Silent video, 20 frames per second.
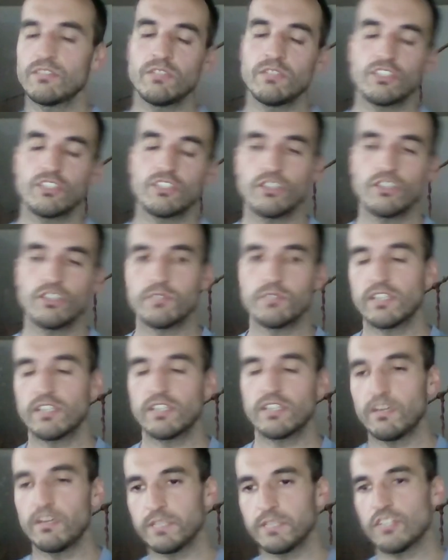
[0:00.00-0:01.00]
shows and
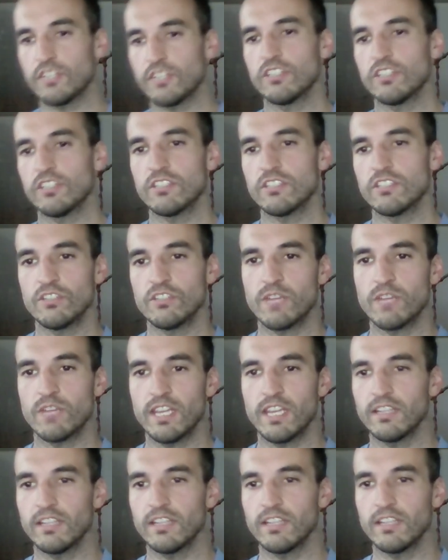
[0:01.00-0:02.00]
competitions so you can't
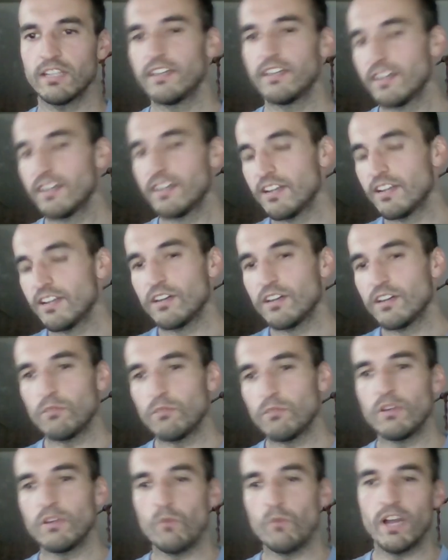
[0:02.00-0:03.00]
let
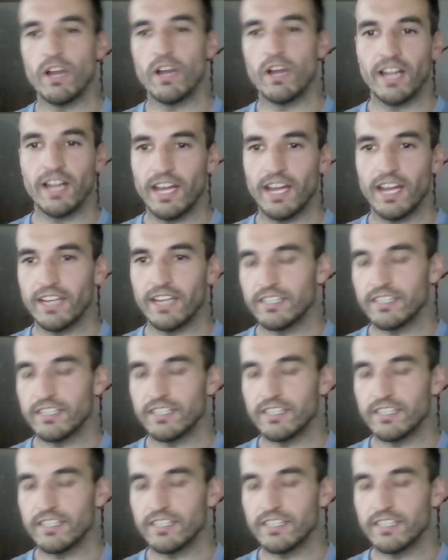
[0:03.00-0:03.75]
what one guy